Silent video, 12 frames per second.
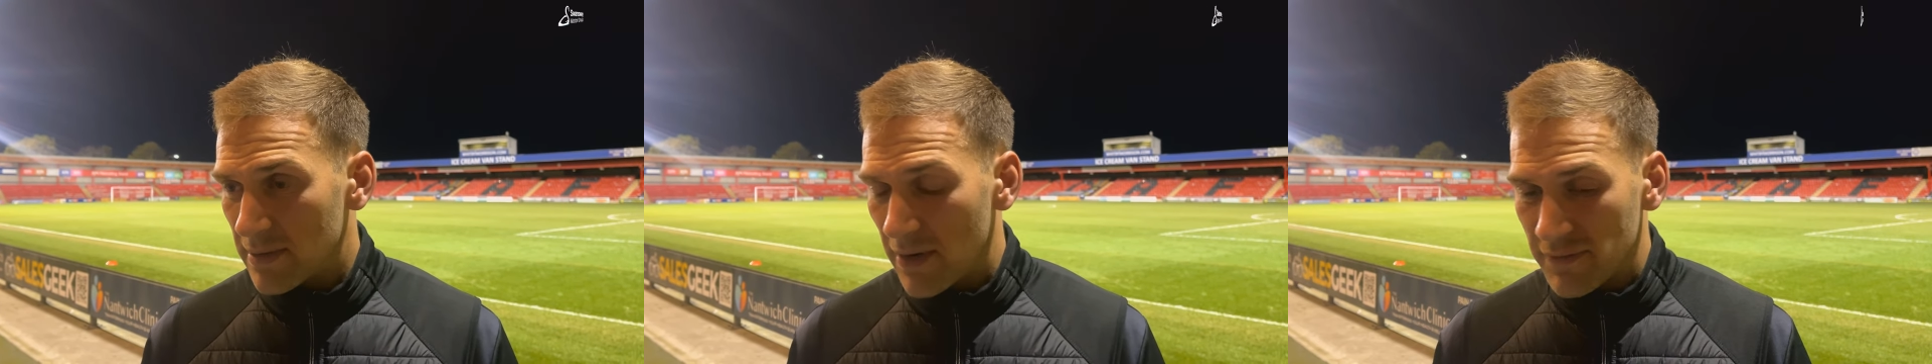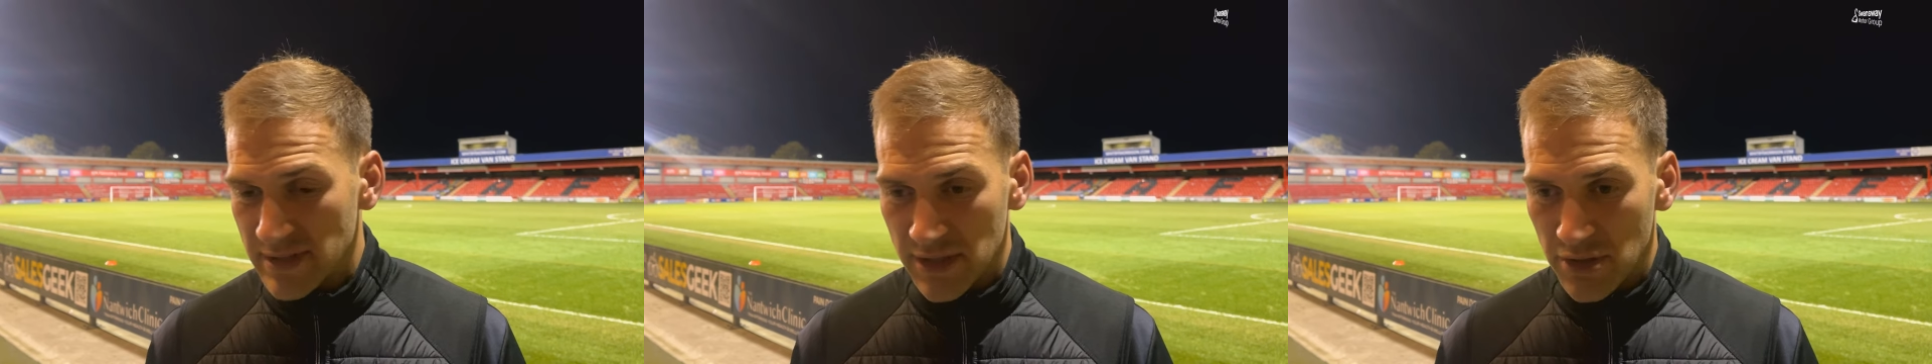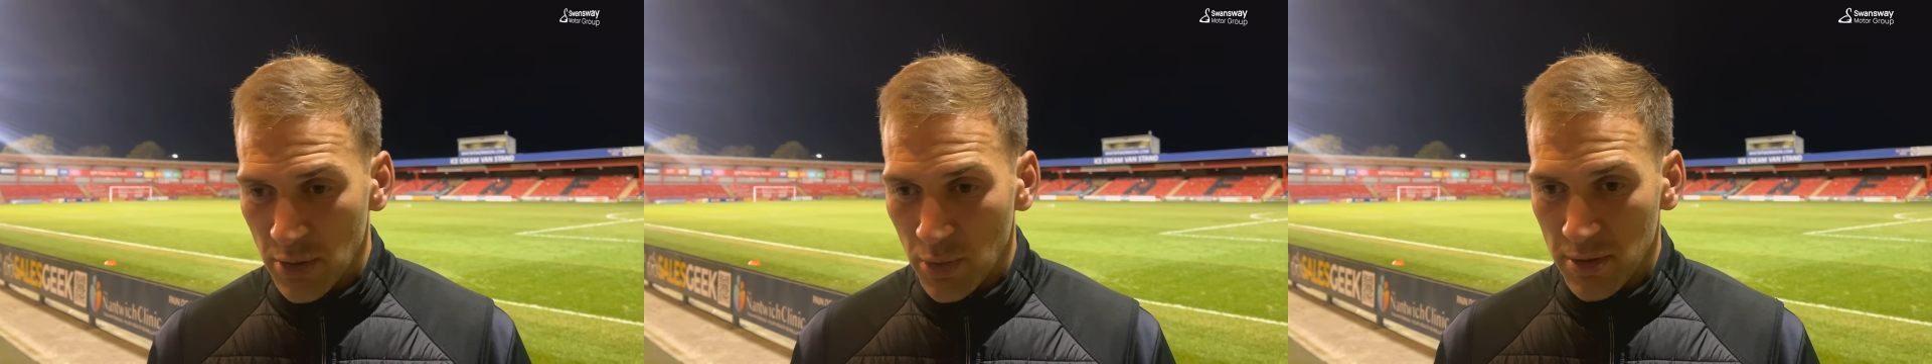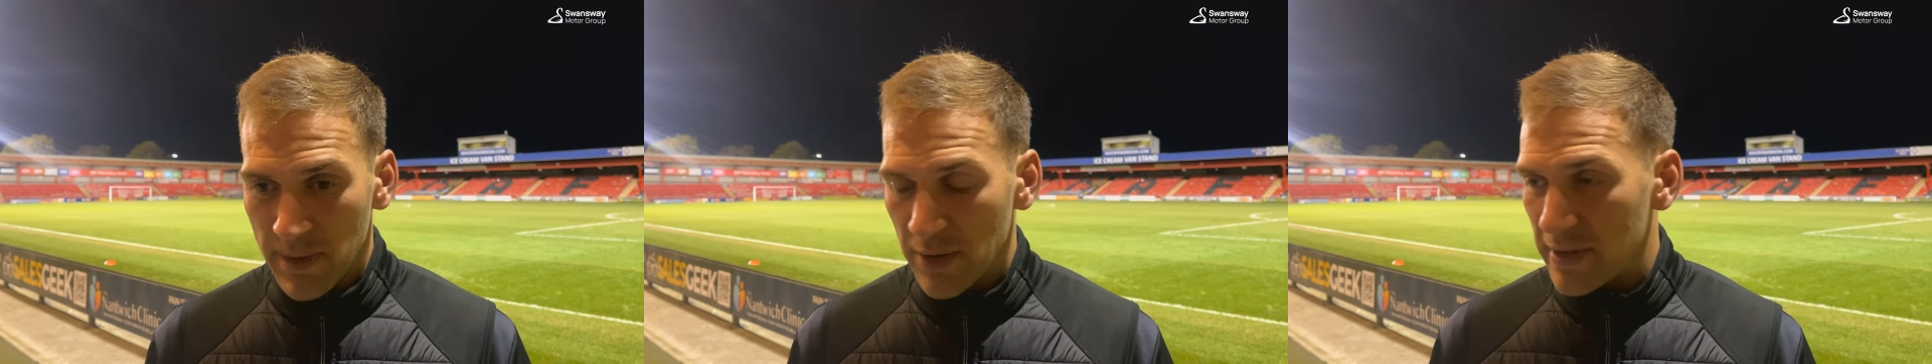Obviously, you don't
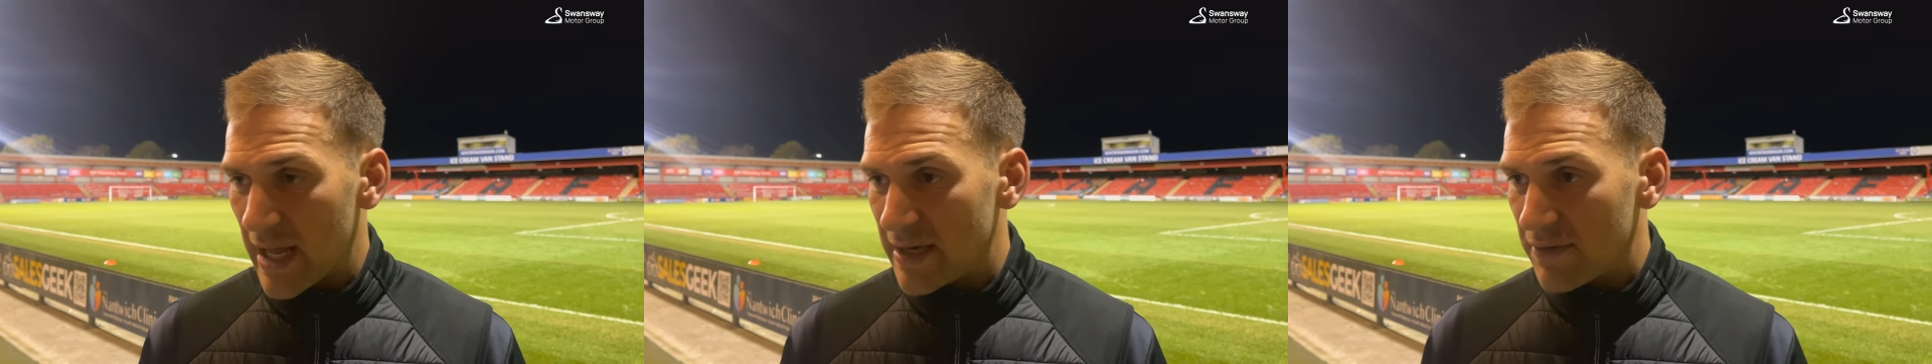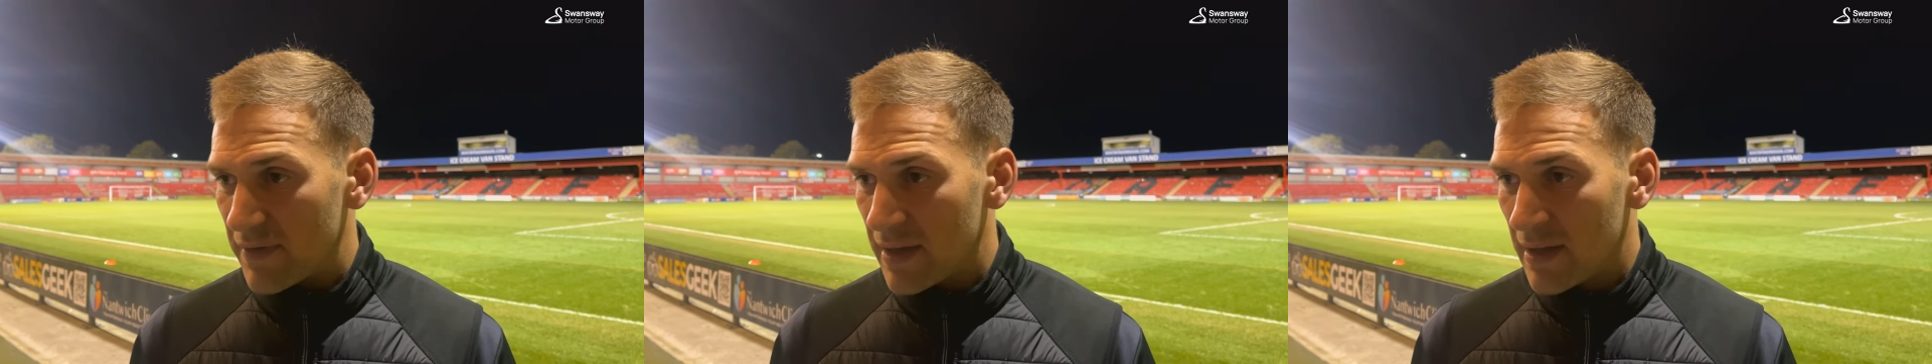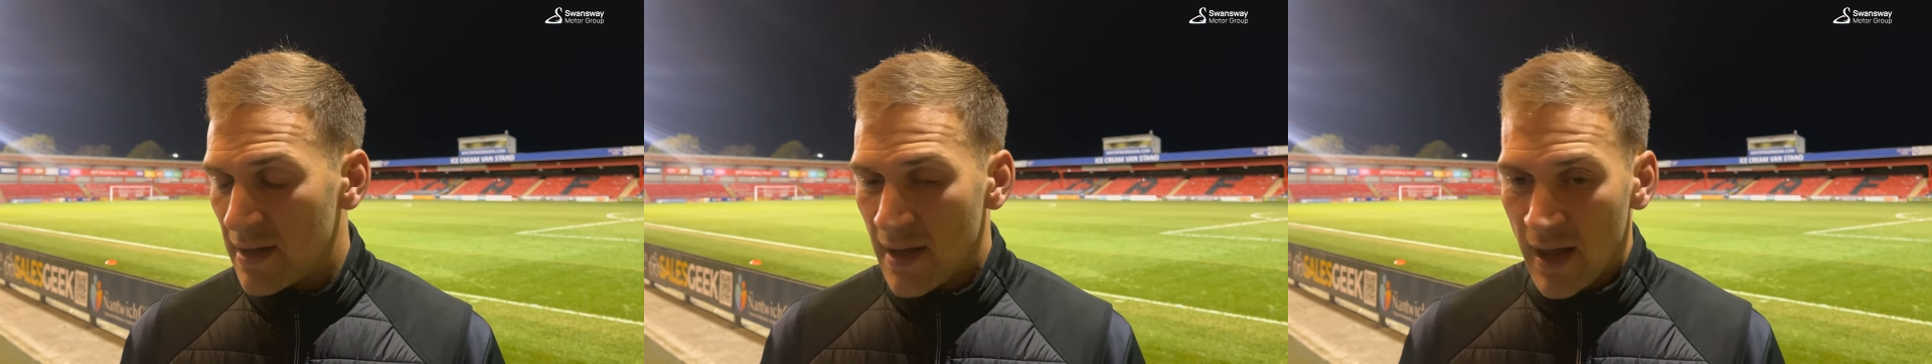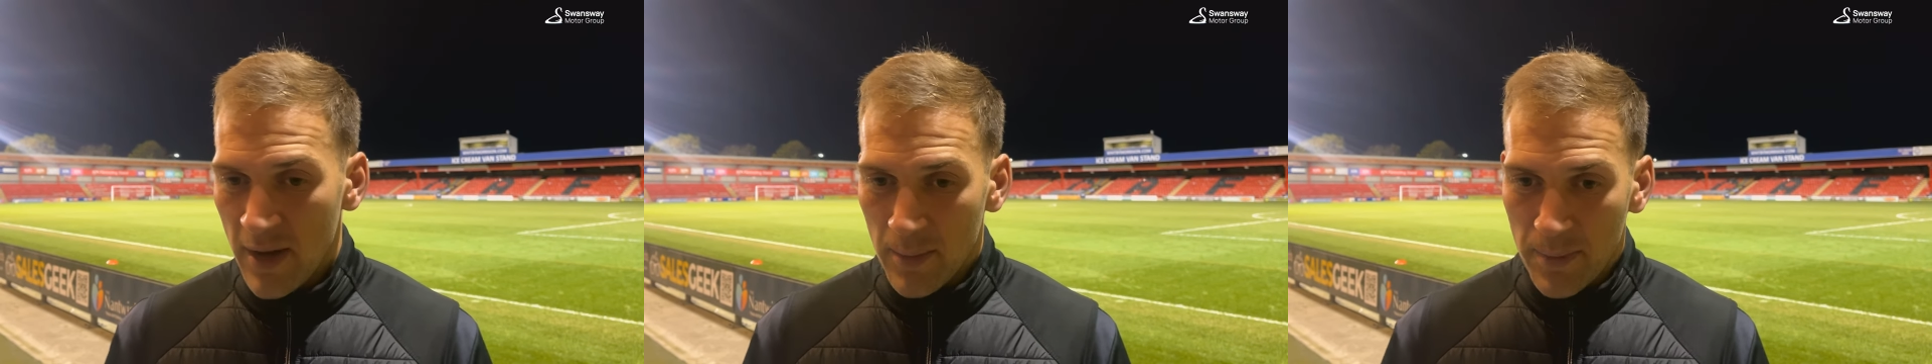want to be on the end of it,
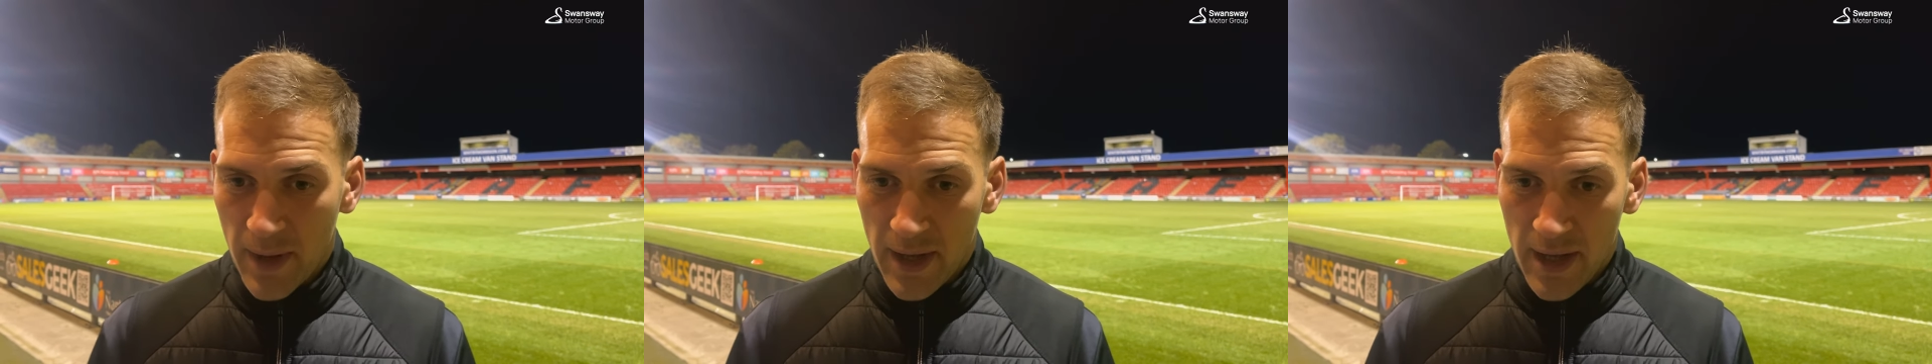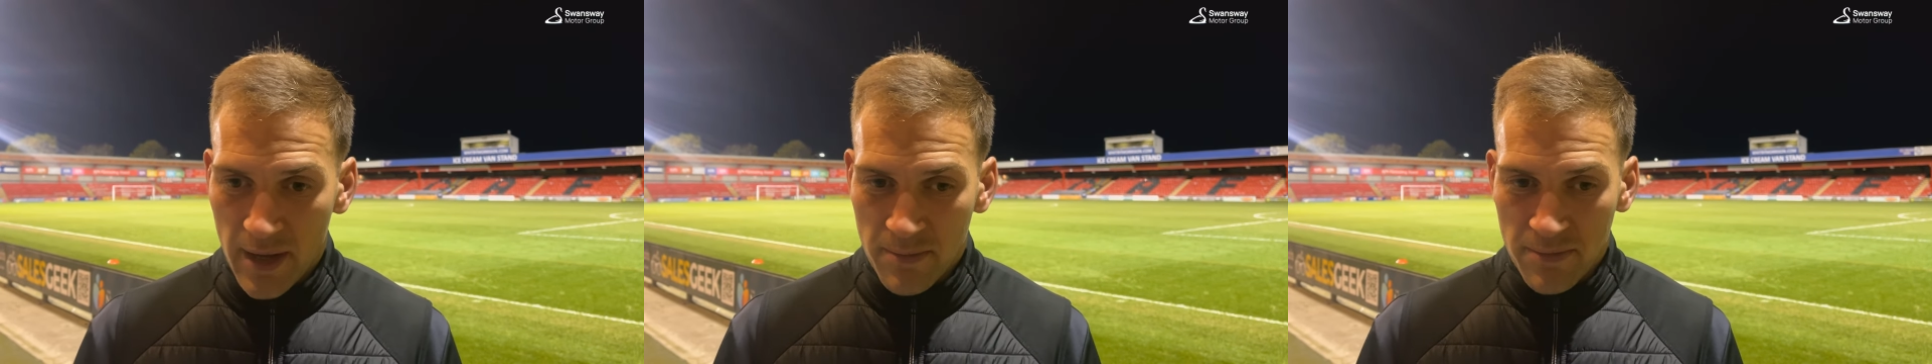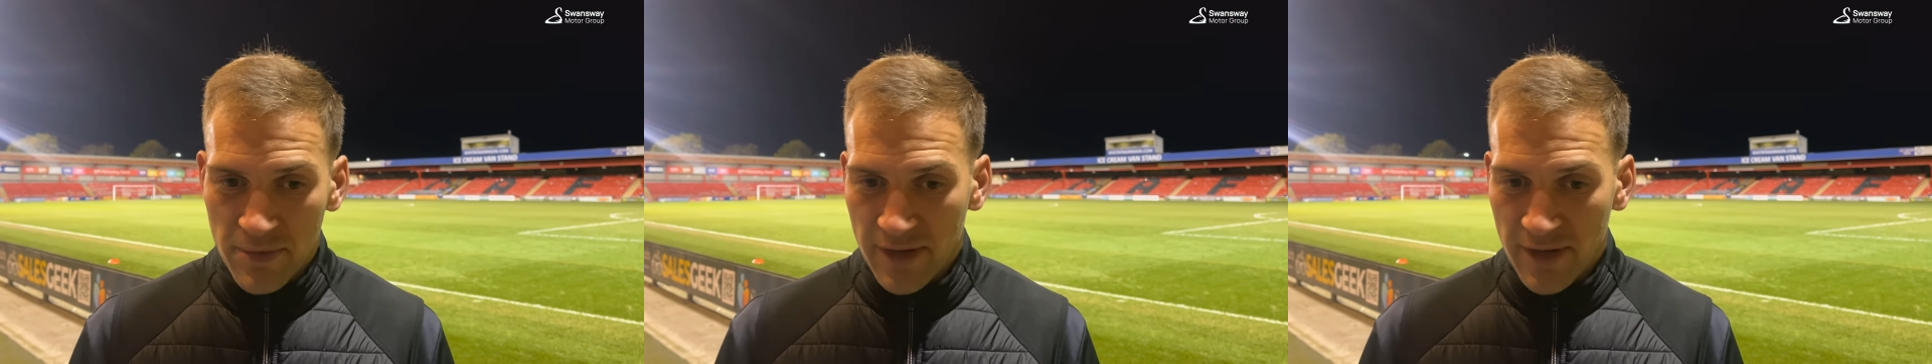but um,